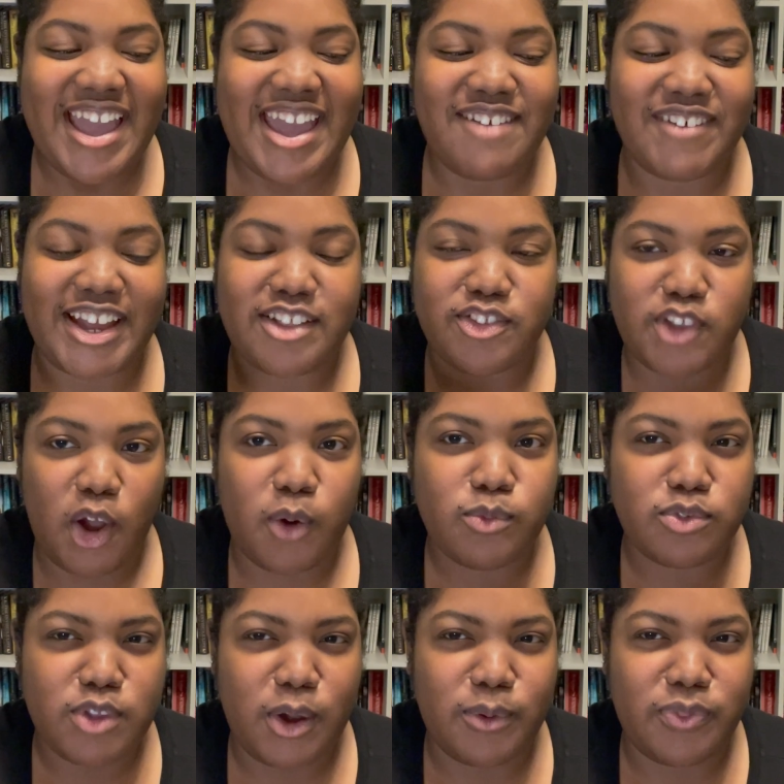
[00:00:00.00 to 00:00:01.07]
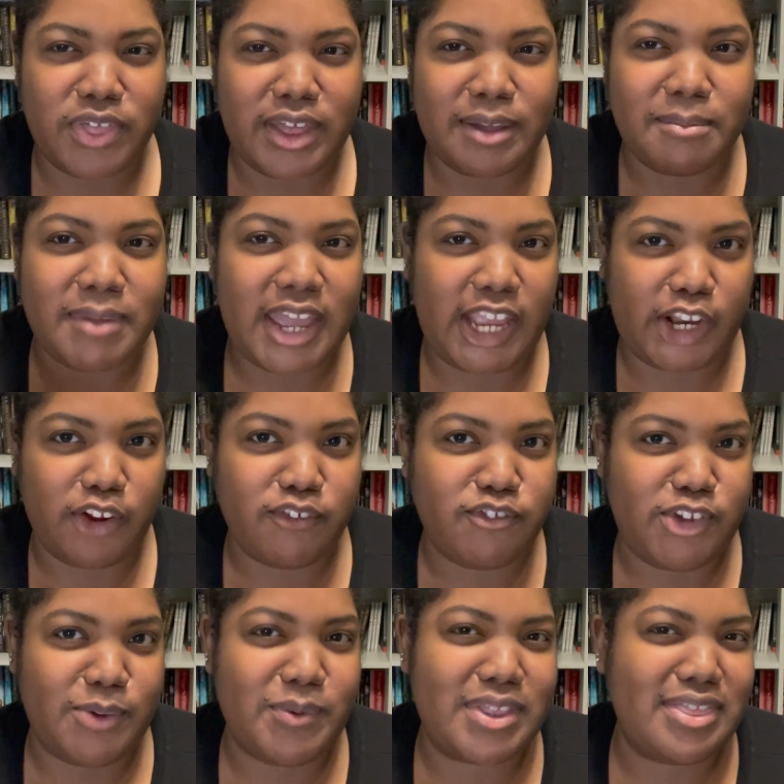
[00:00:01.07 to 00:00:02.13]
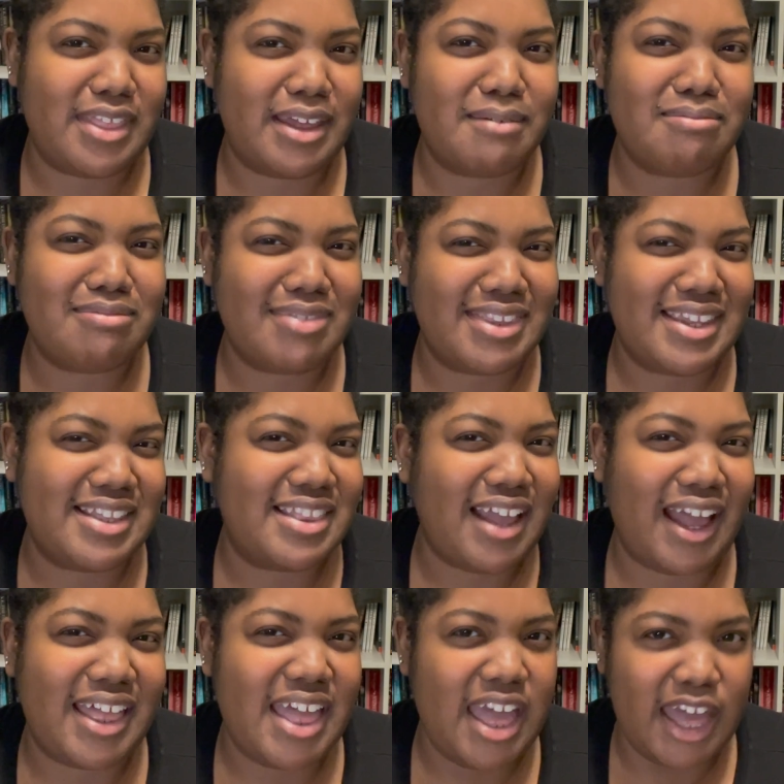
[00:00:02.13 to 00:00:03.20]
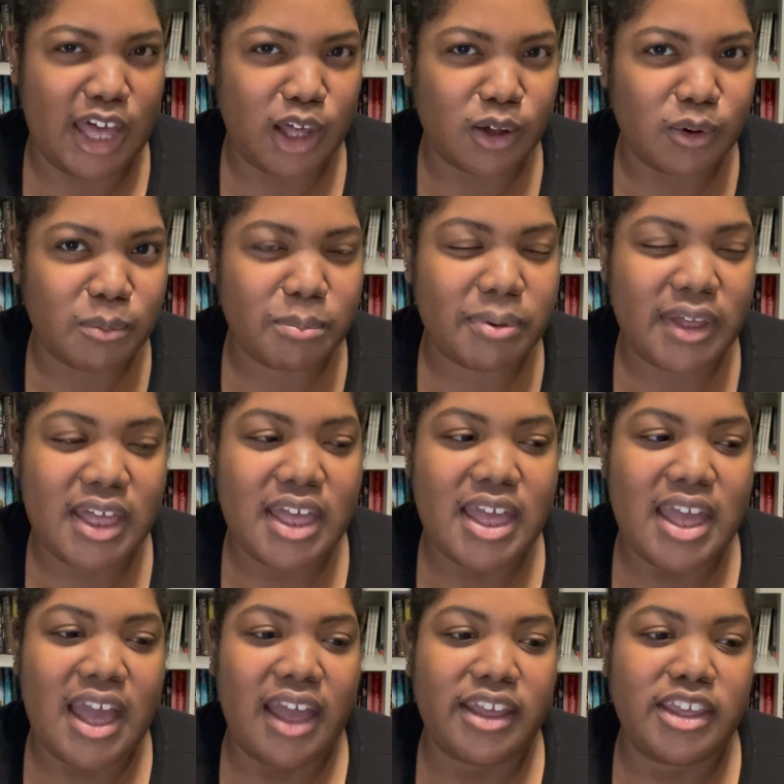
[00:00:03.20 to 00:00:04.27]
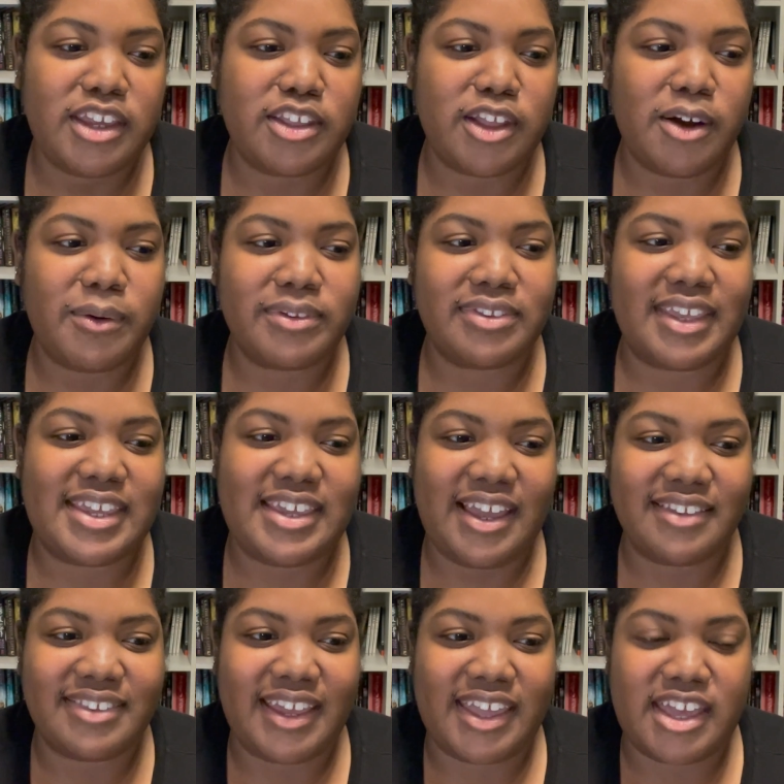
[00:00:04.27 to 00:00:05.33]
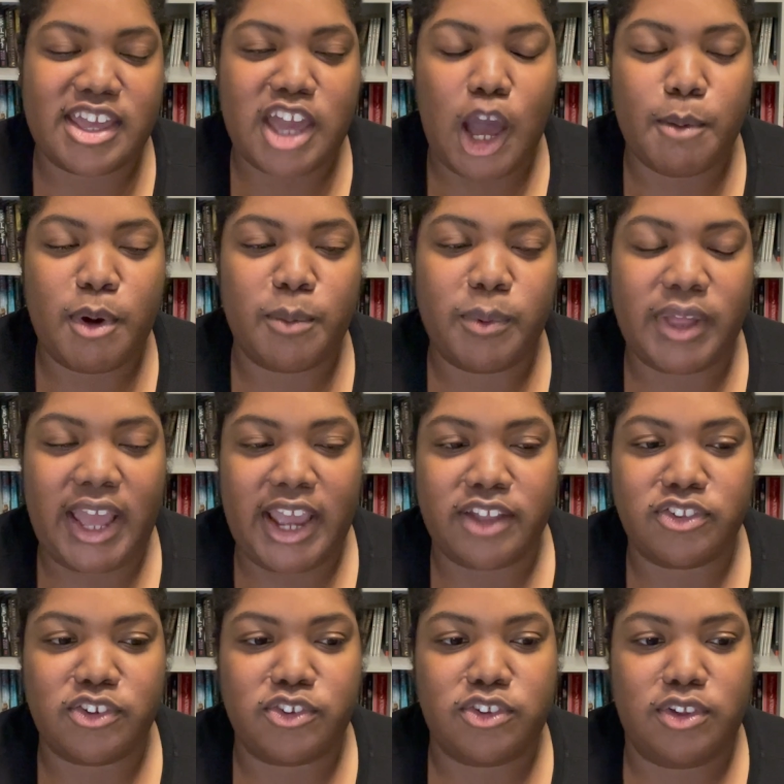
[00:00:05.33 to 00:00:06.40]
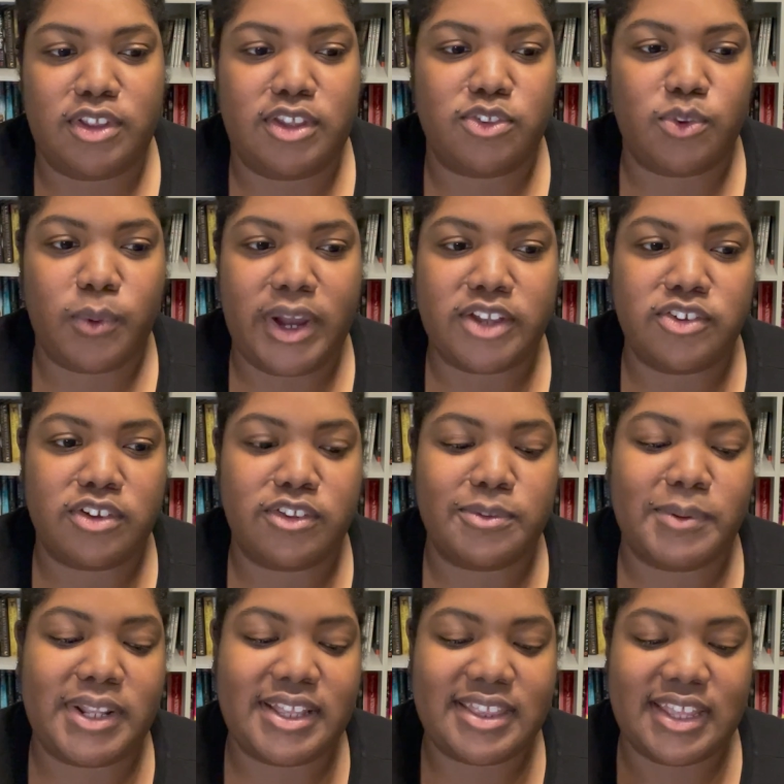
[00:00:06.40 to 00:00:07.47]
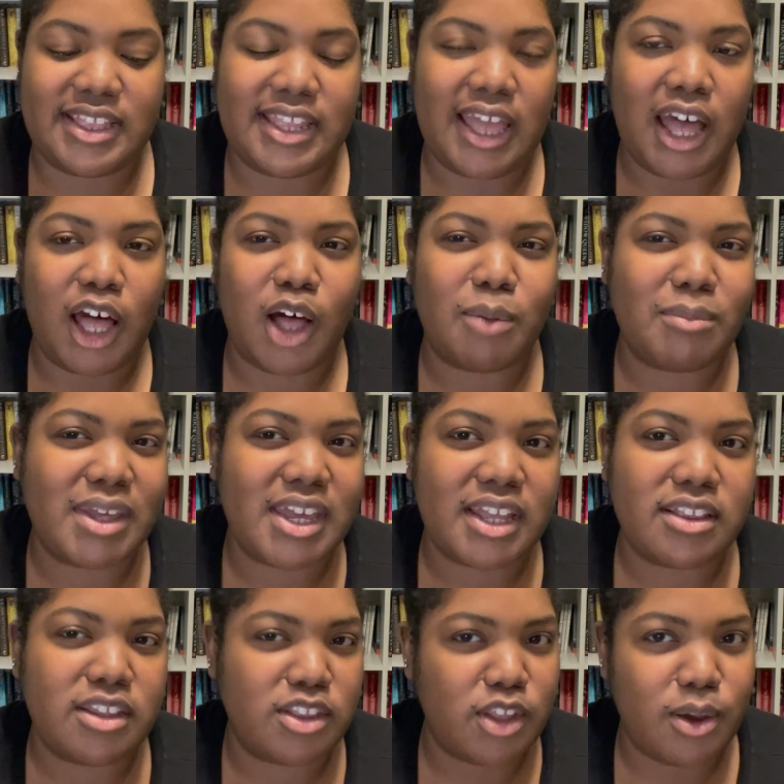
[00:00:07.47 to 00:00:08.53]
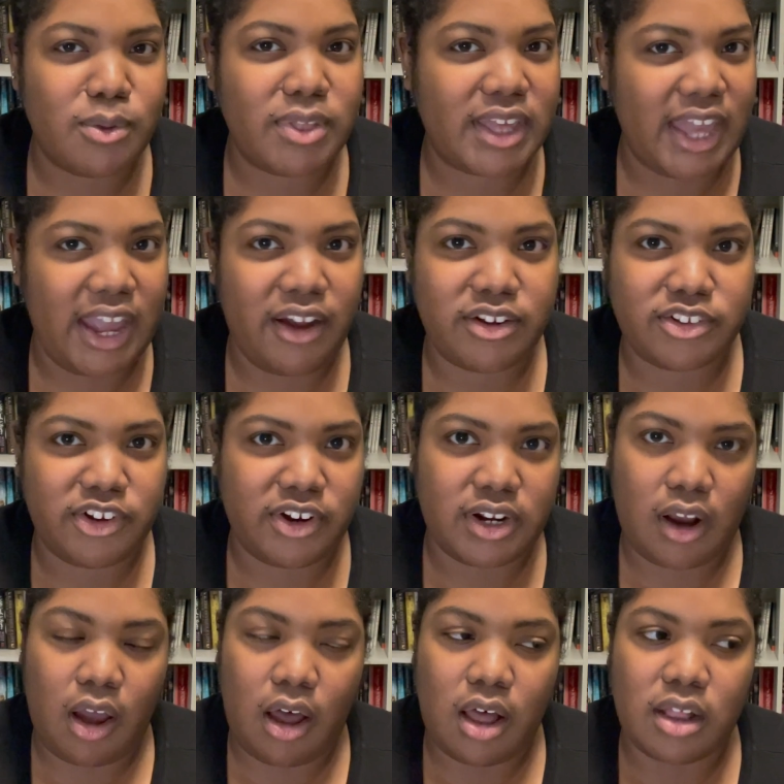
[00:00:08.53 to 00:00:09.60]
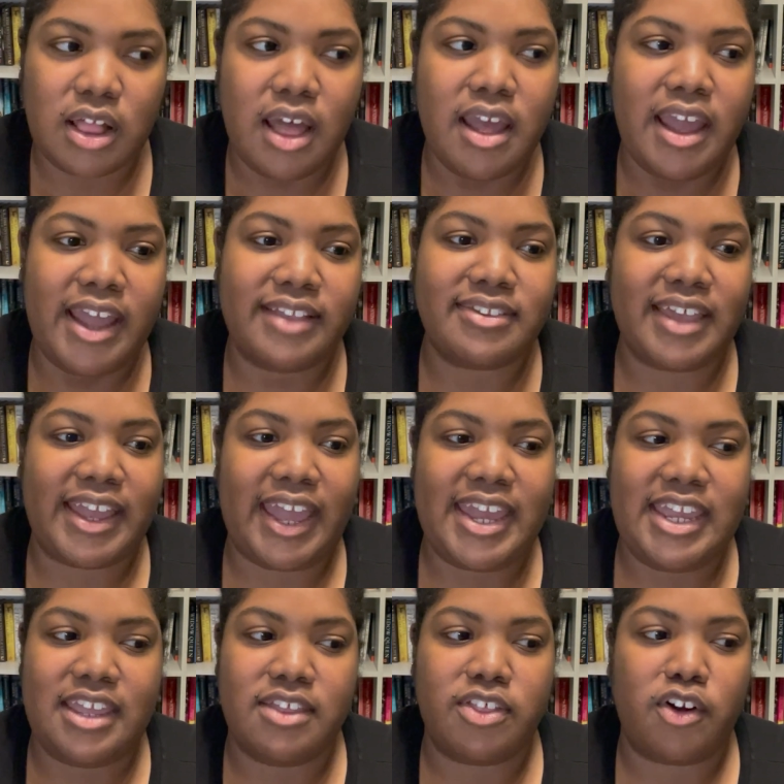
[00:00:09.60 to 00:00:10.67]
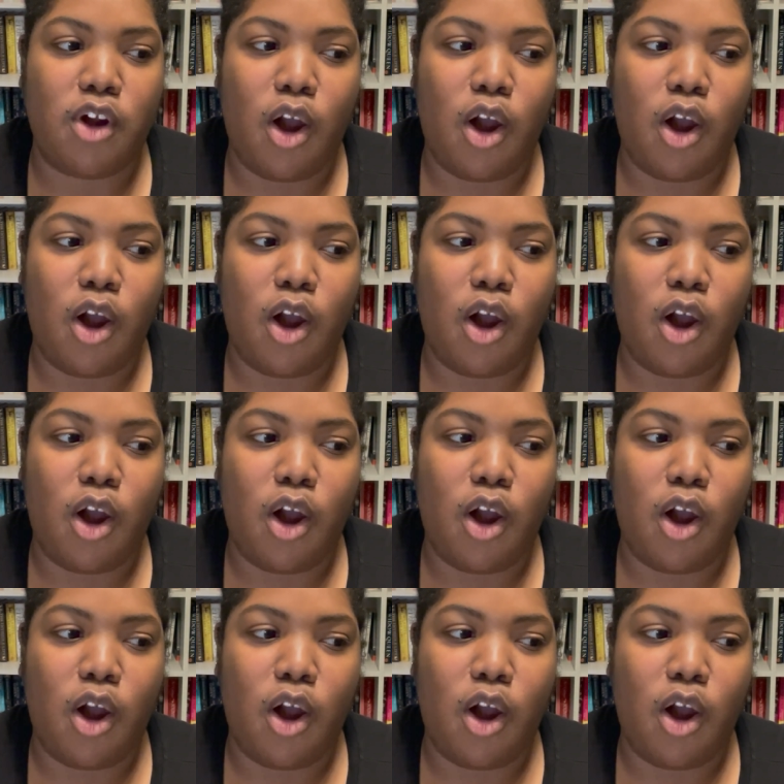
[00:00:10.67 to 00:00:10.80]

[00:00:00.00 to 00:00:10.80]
if I don't know them, interviewing them did not help. You know, it's like, yes, I could come up with answers to these questions, but it didn't help me get to know the character at all. It's like I either